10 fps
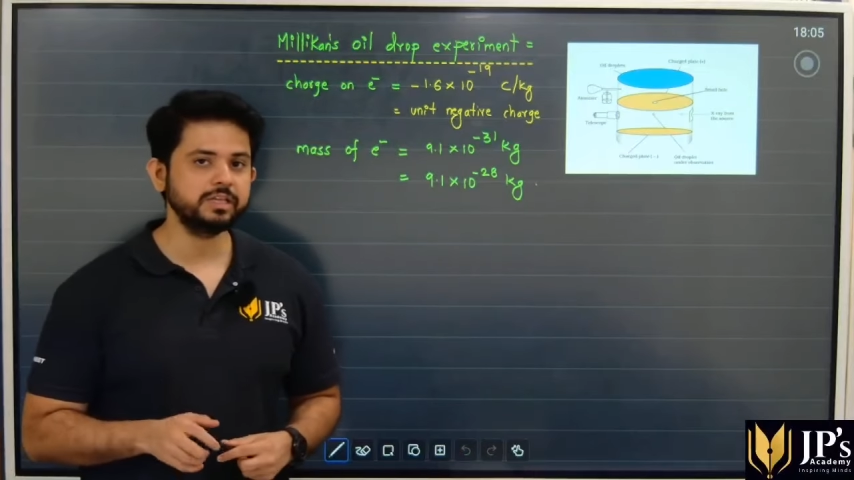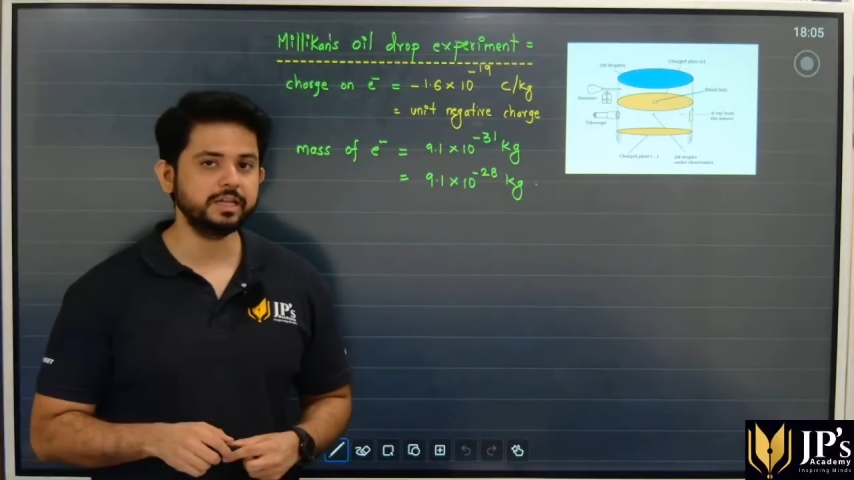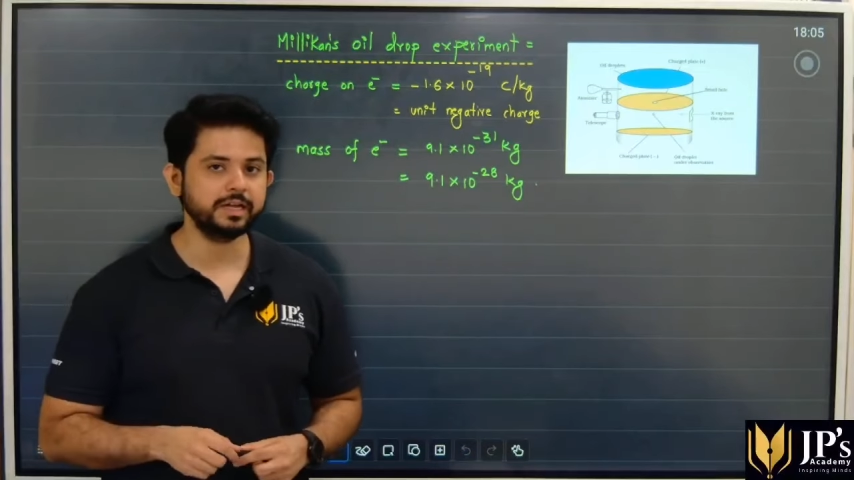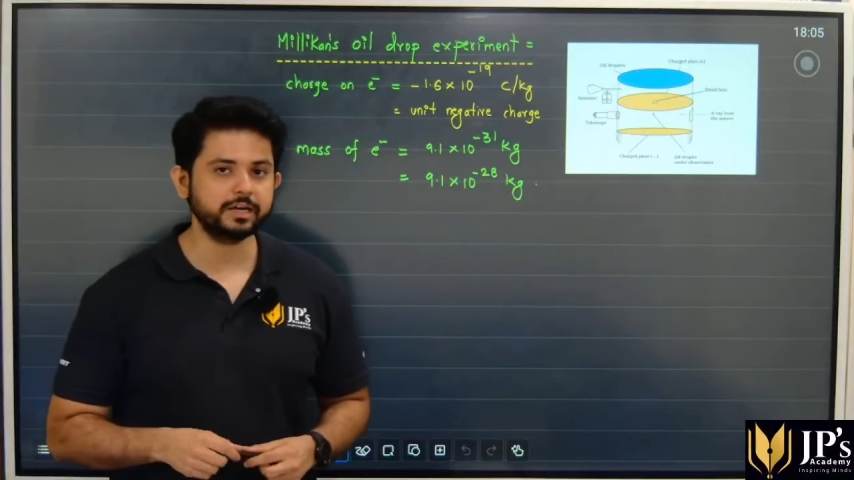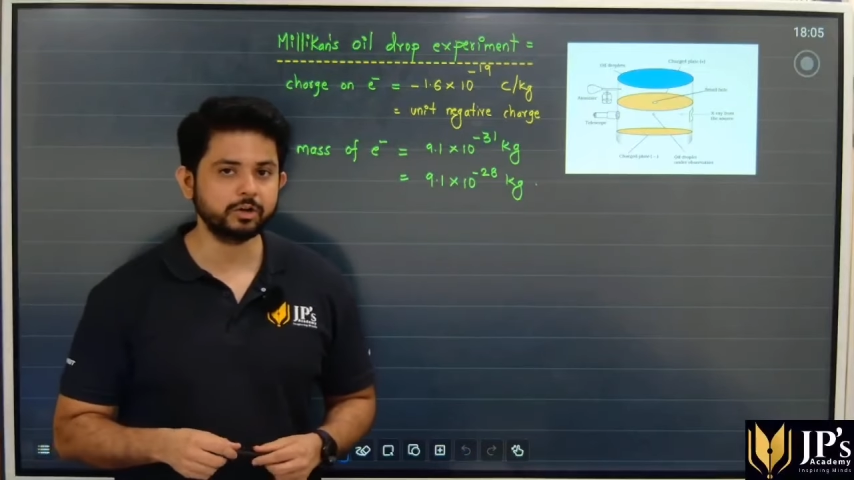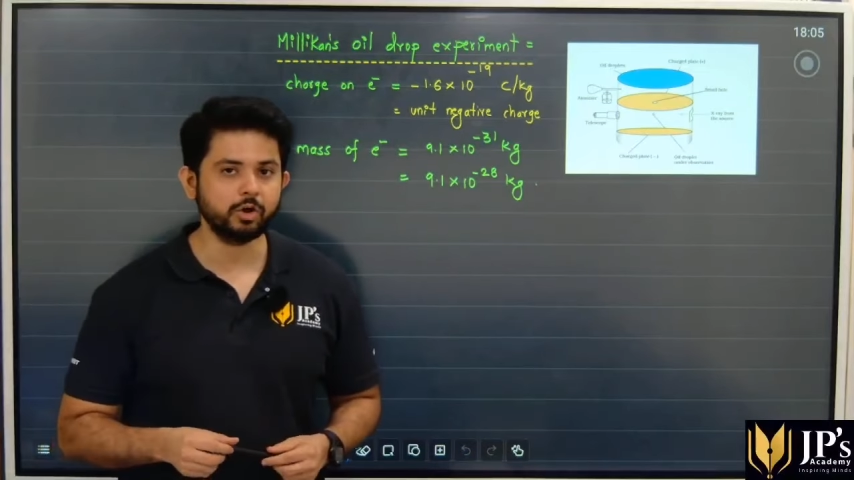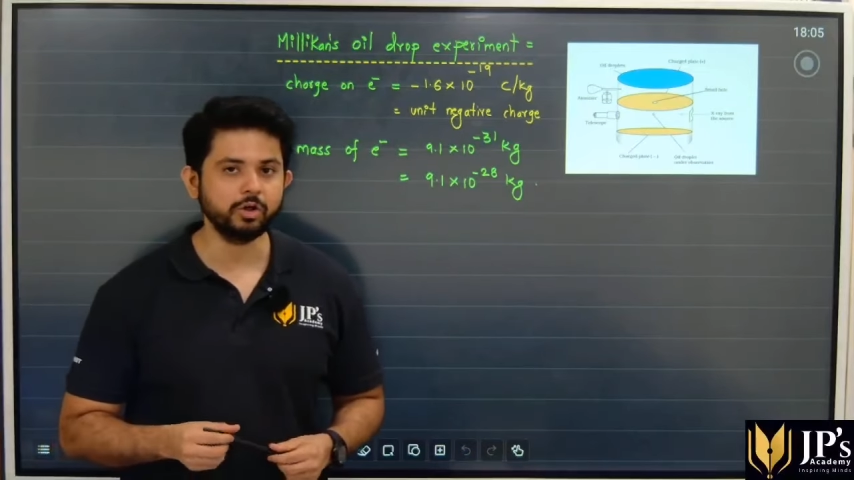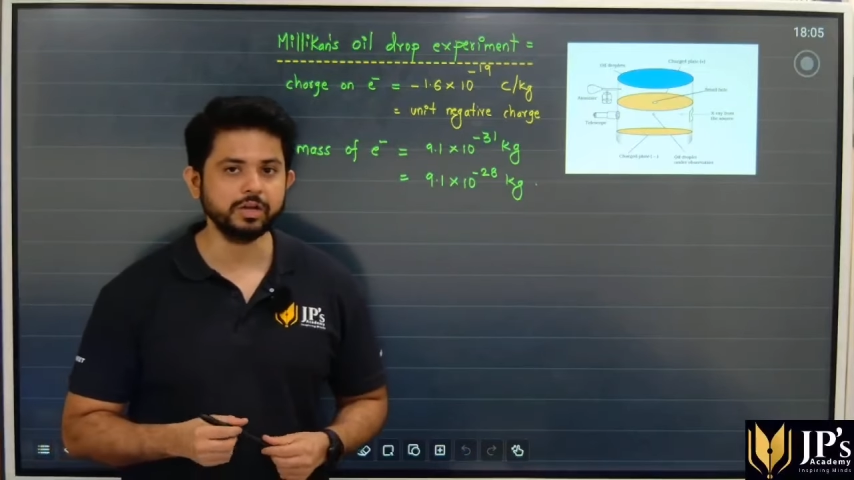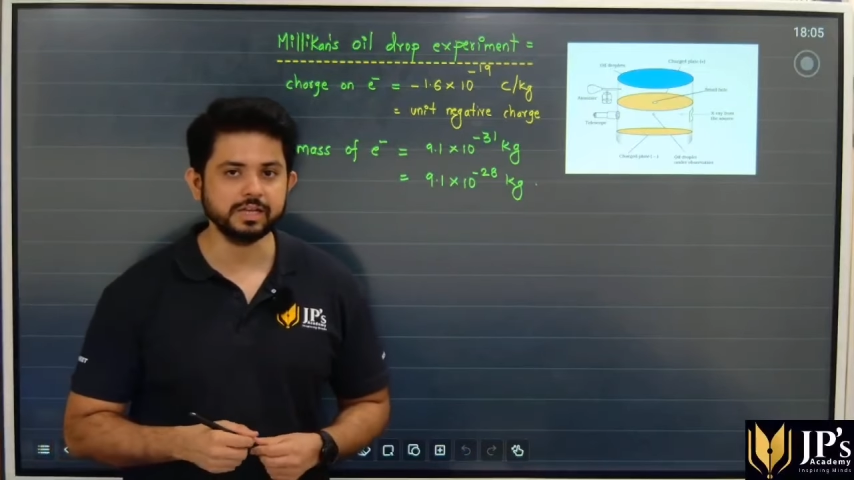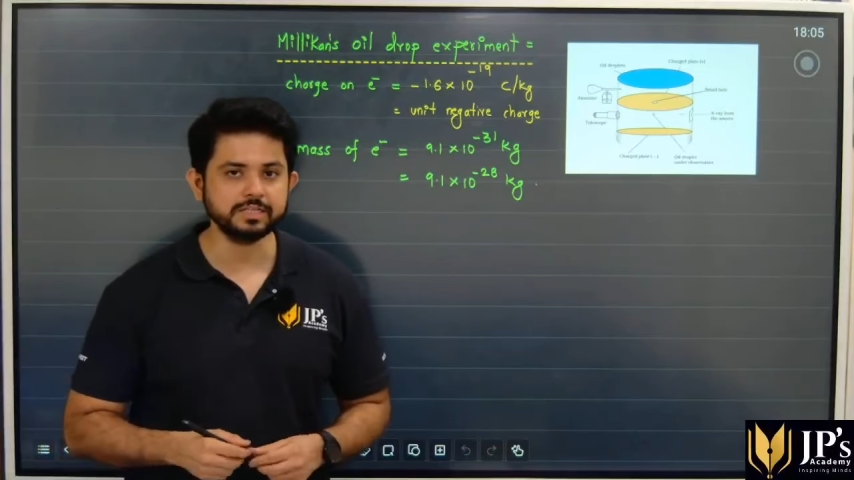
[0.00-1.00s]

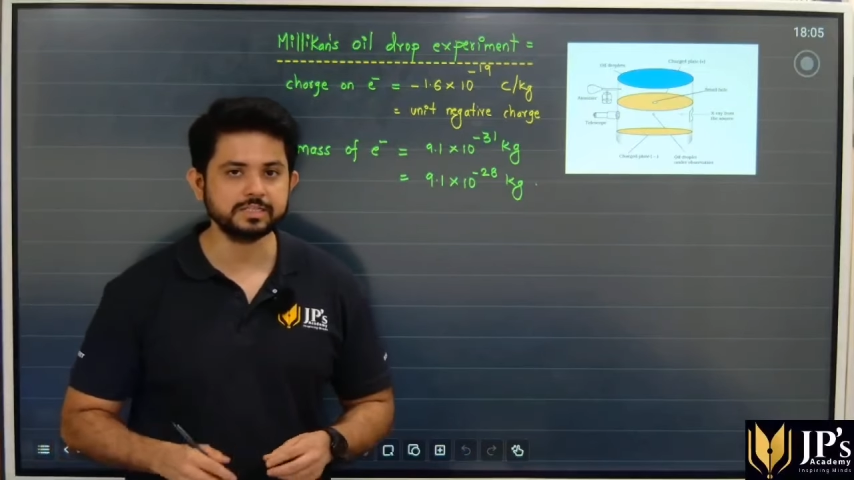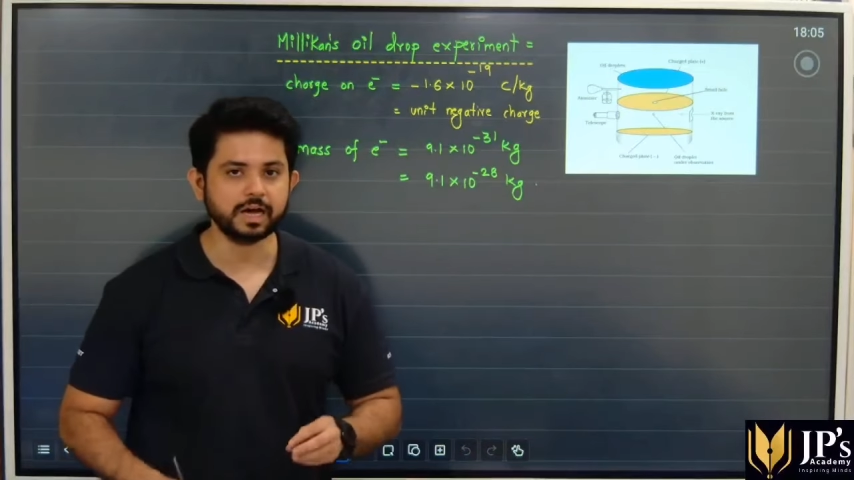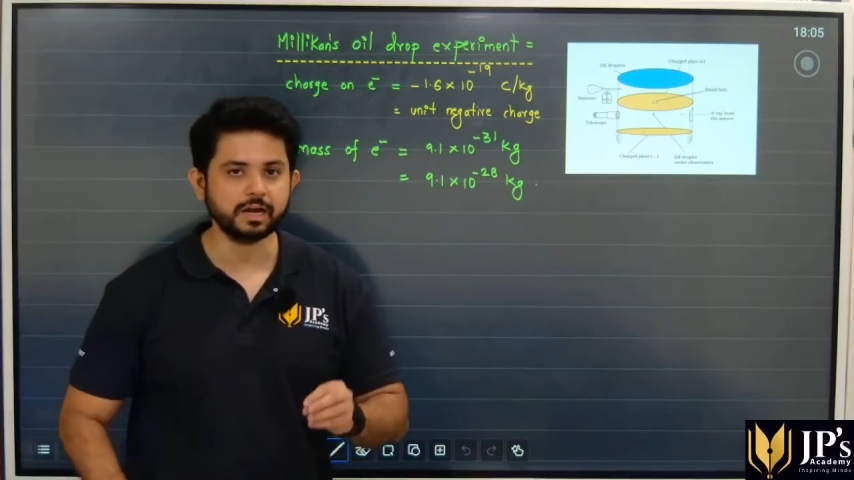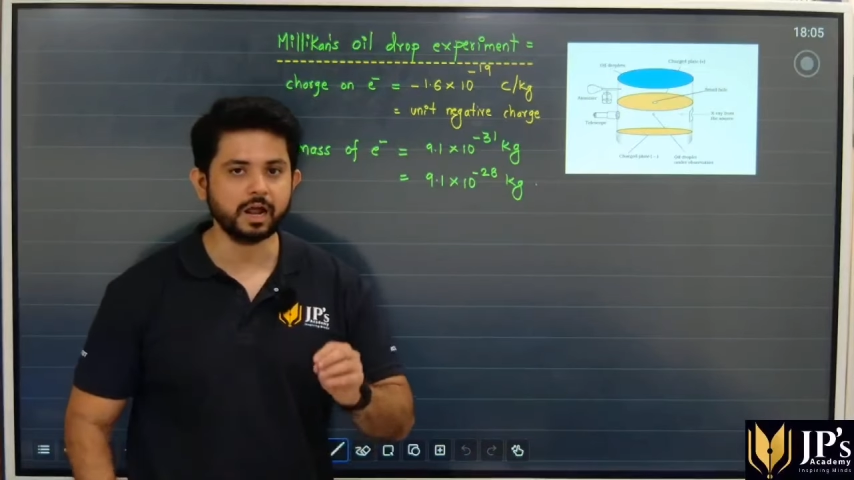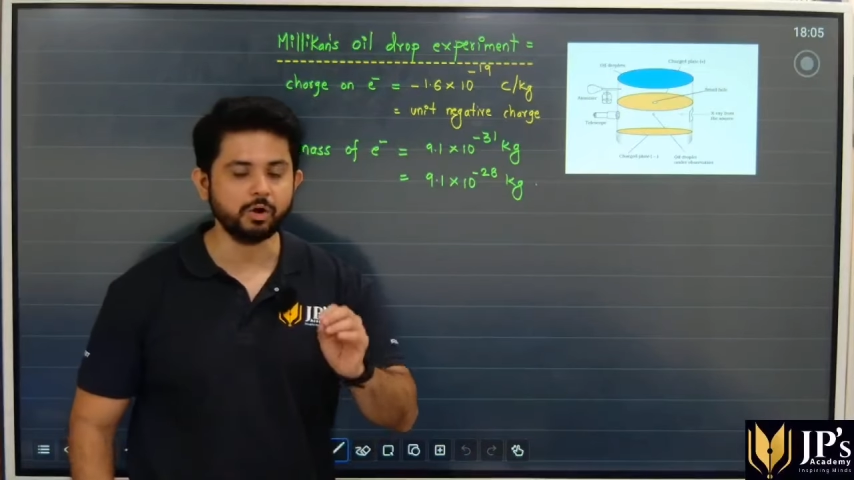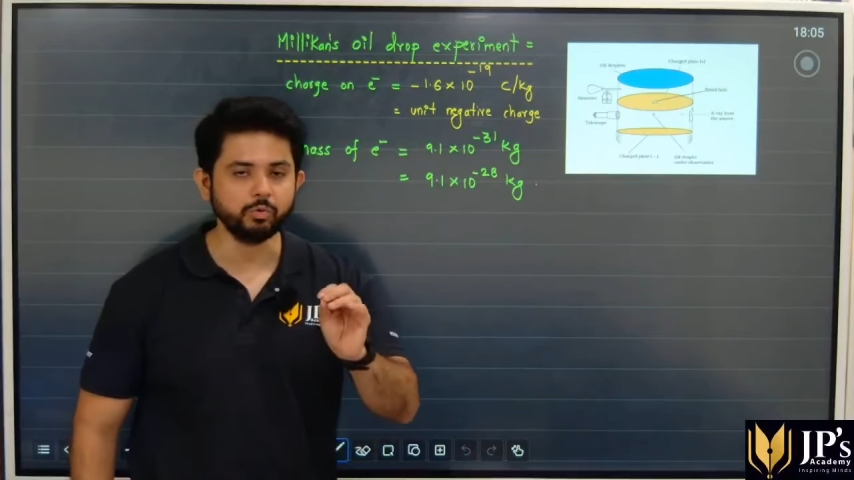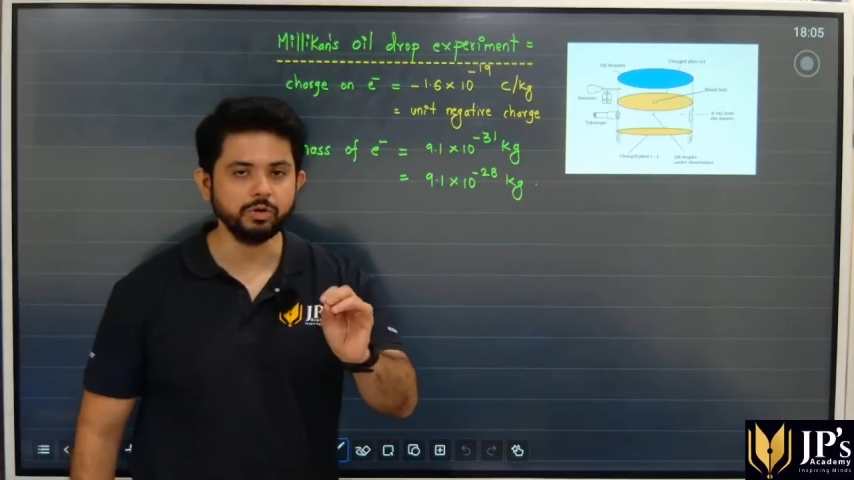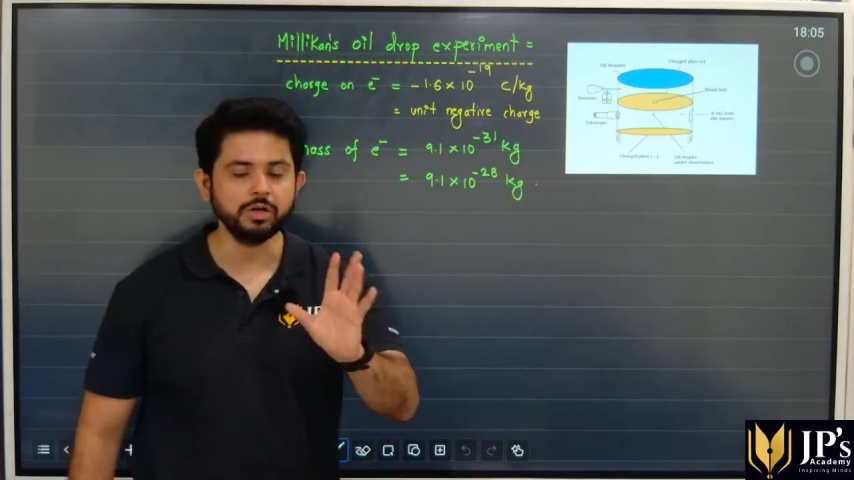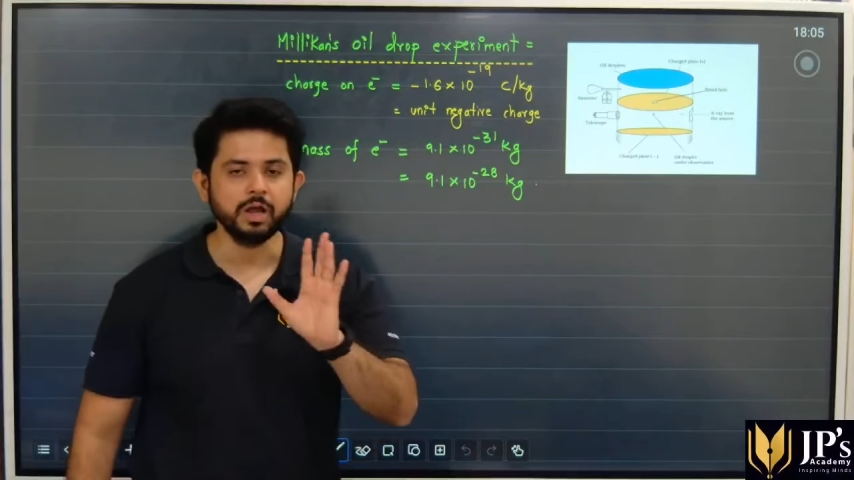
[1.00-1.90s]
electron is around